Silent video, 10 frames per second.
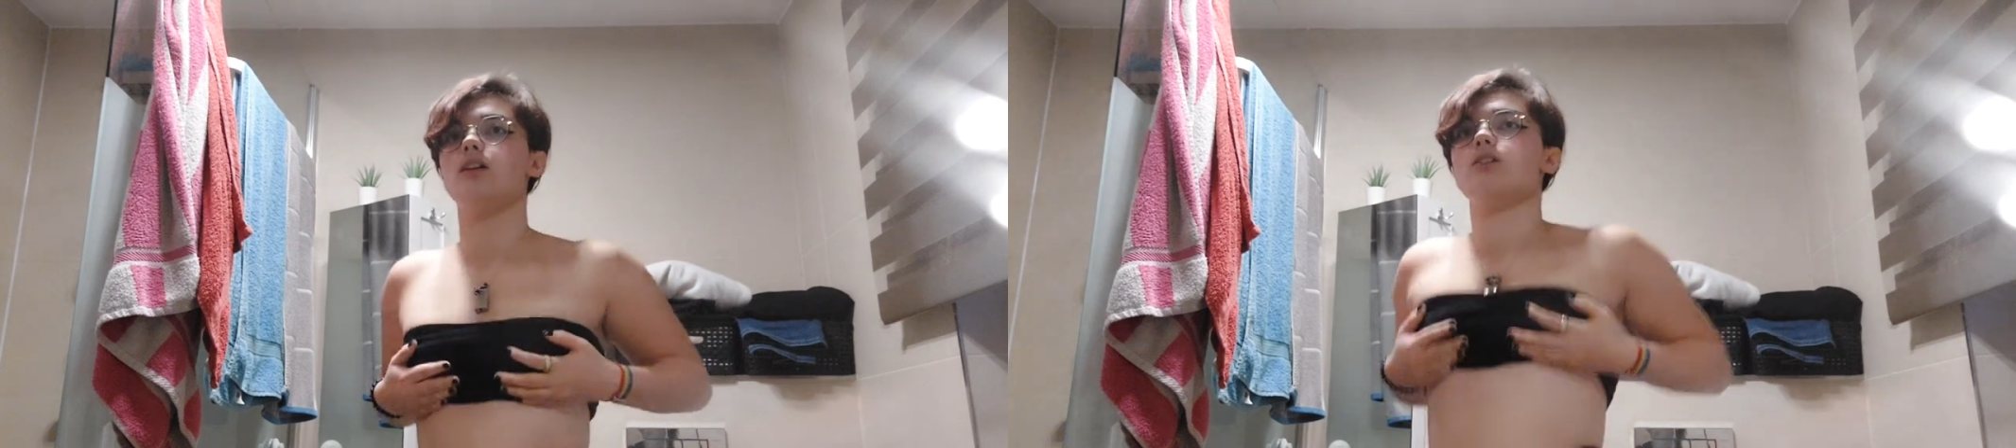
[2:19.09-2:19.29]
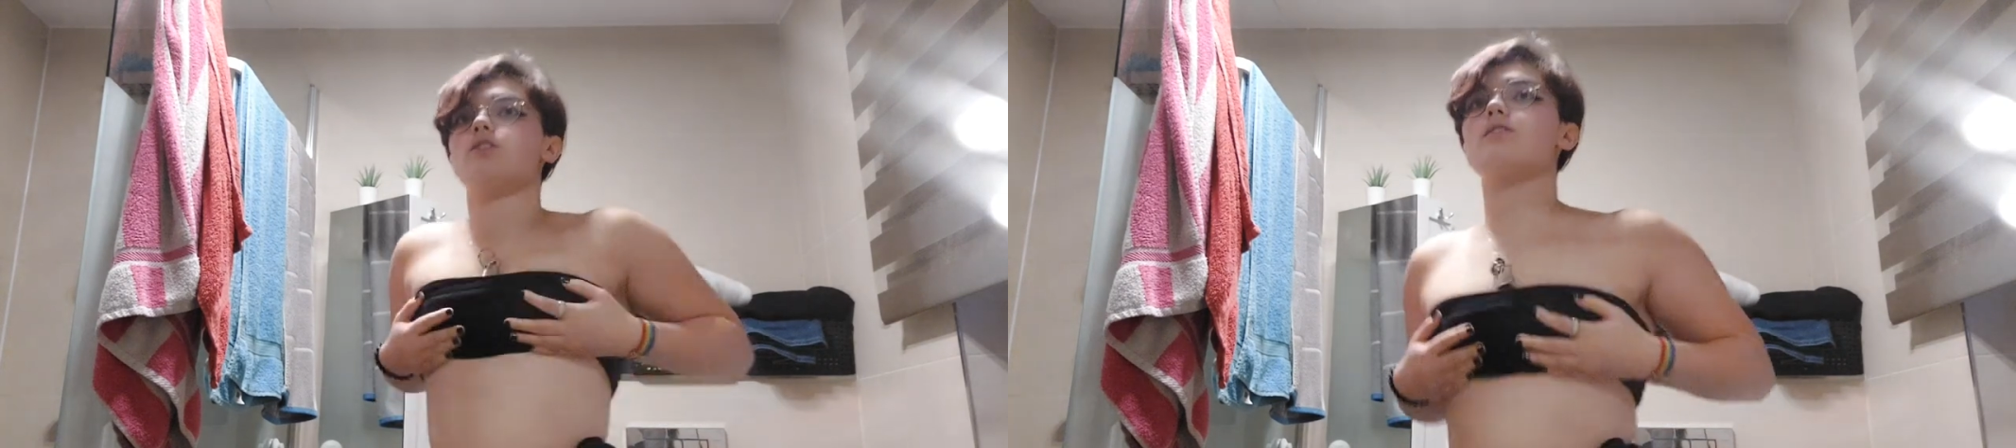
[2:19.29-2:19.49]

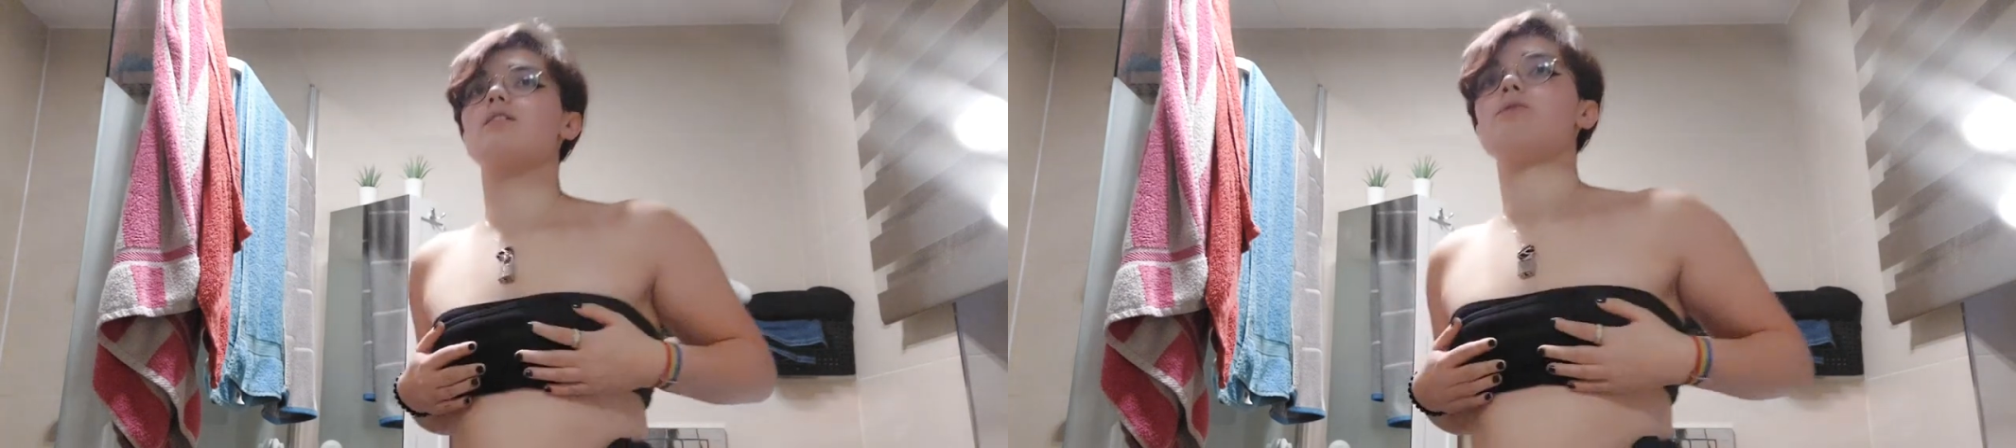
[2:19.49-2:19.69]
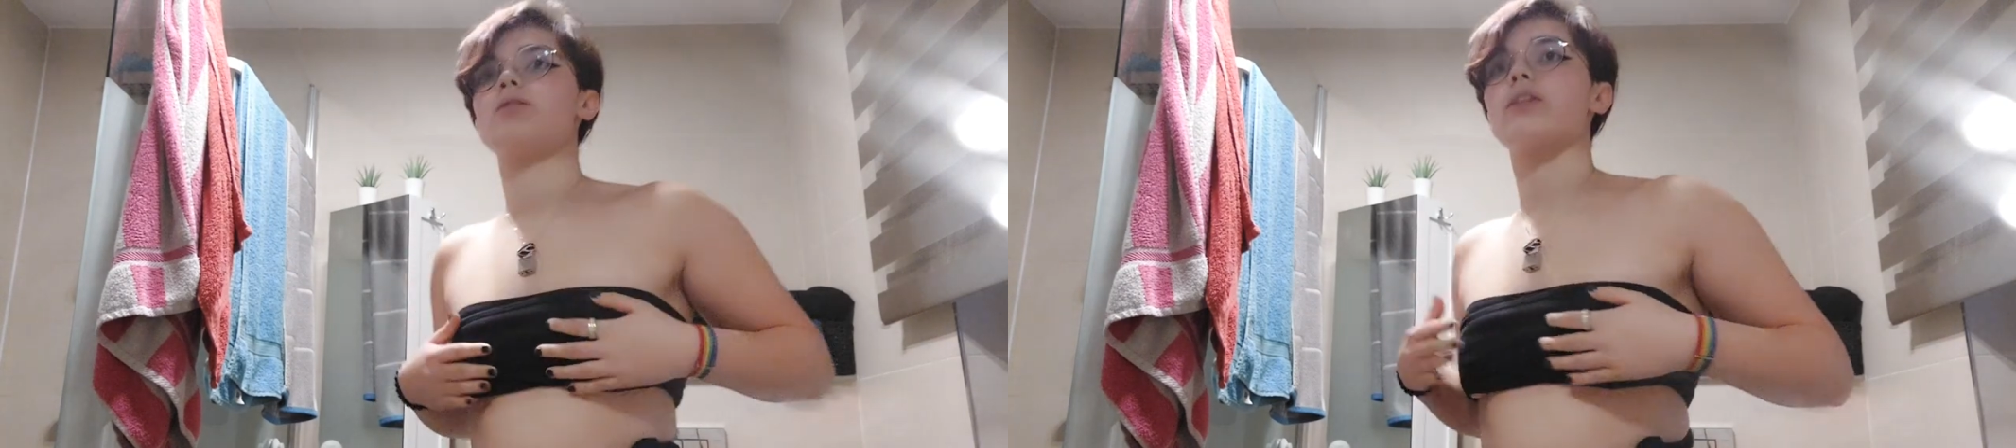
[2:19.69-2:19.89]
adjust
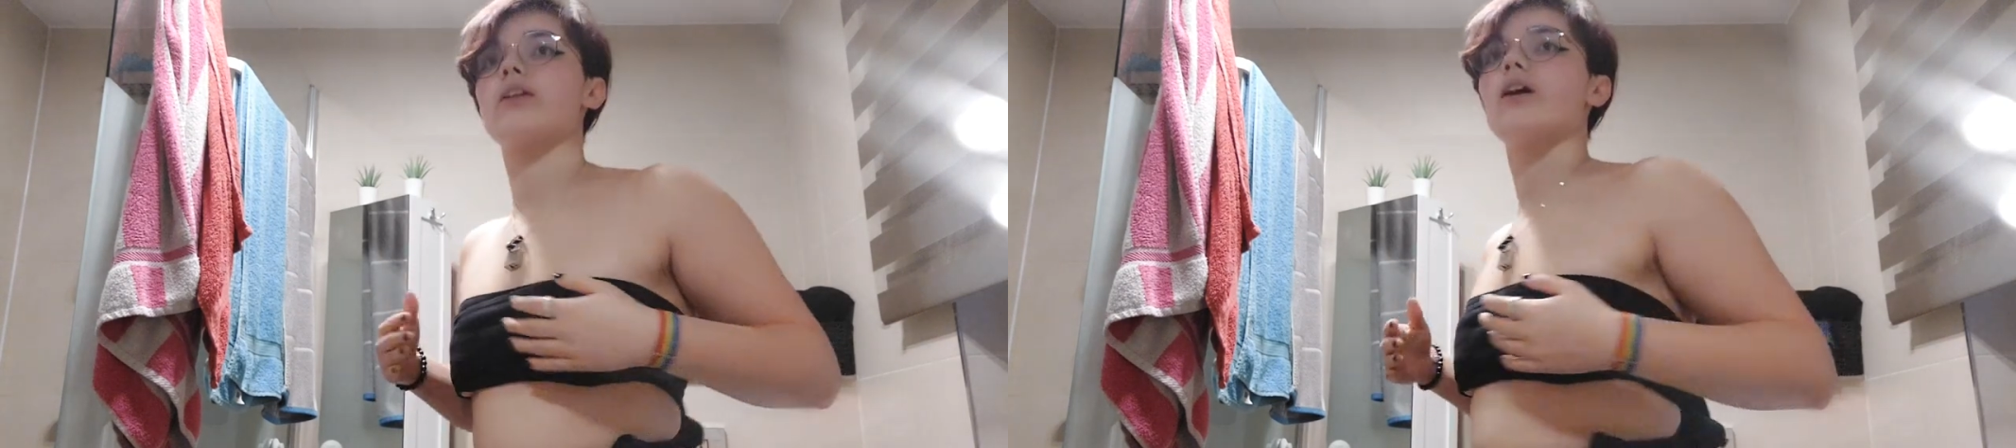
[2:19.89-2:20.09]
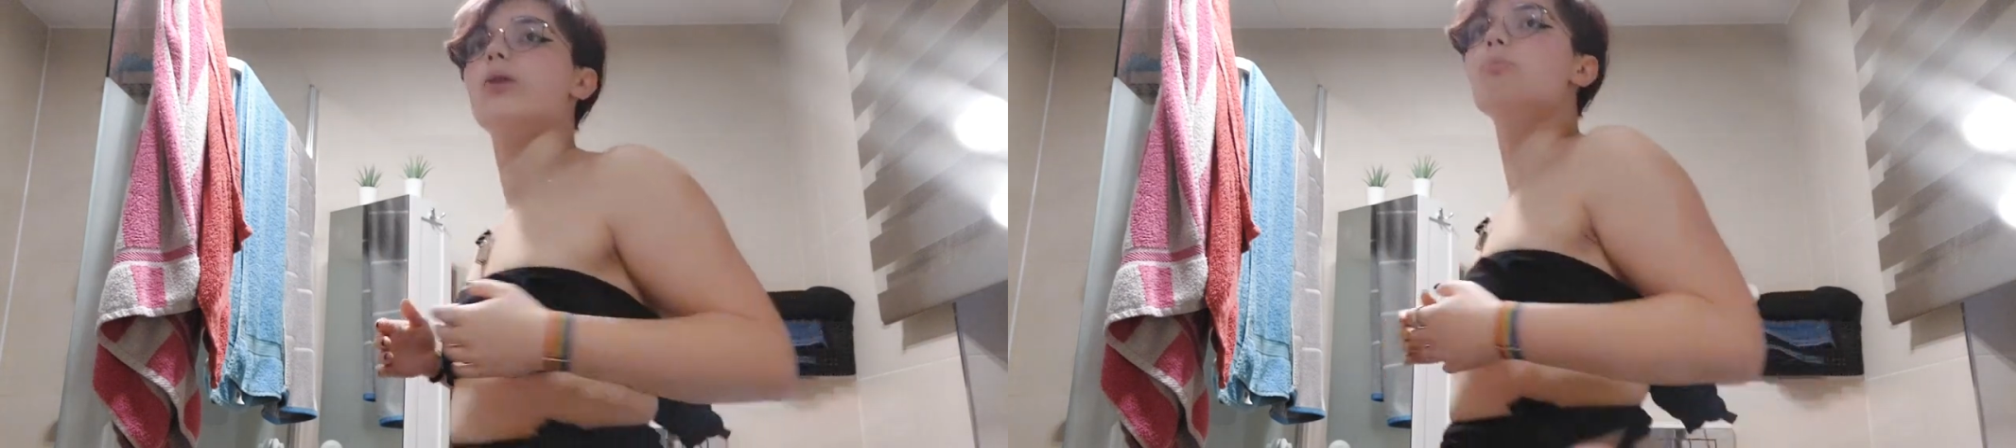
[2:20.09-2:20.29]

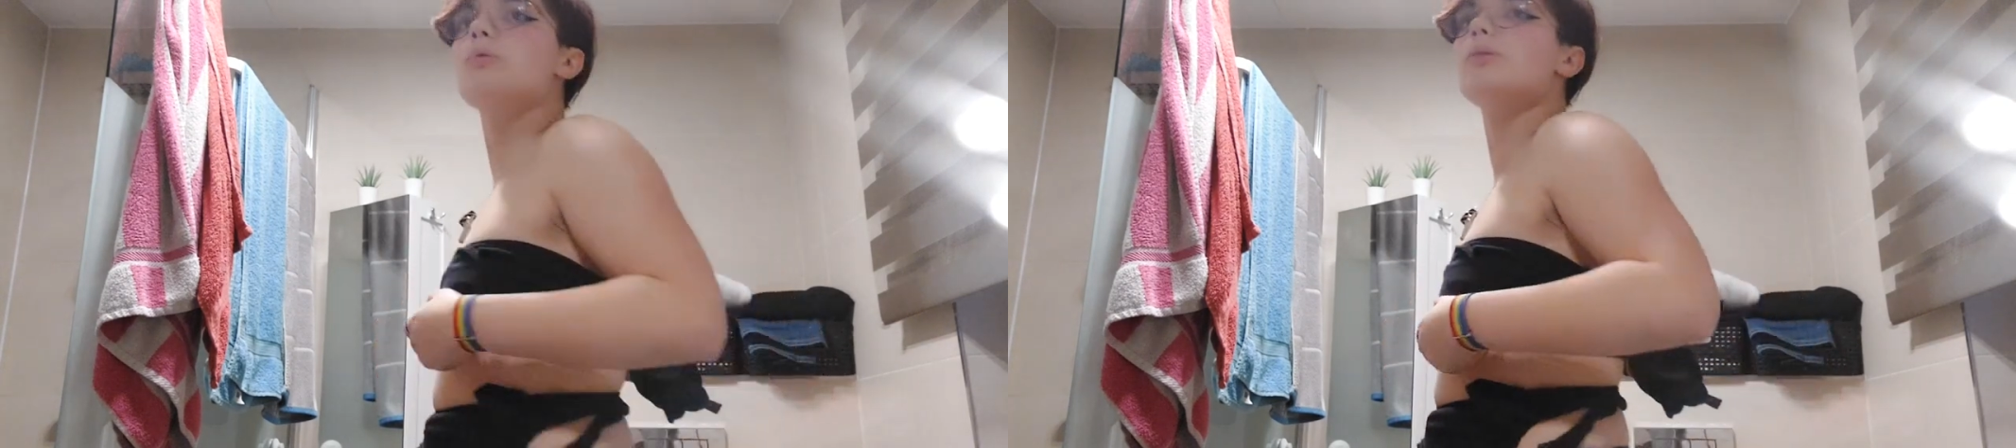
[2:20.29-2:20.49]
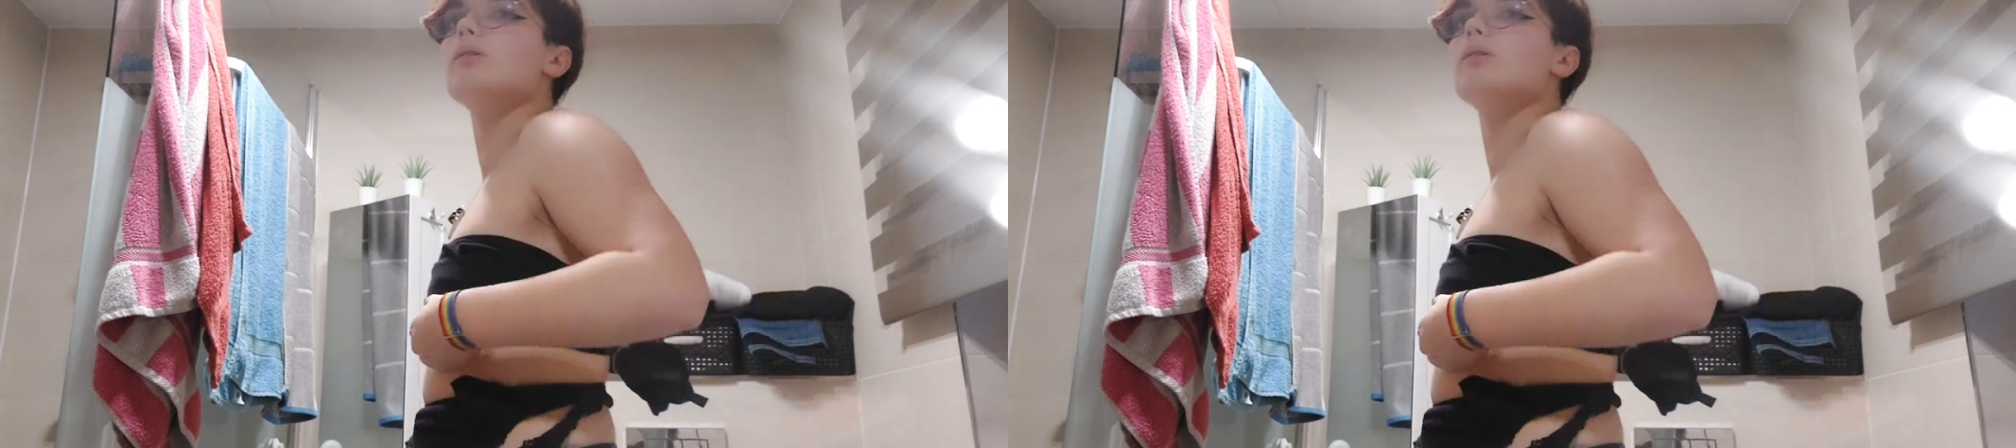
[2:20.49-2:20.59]
everything up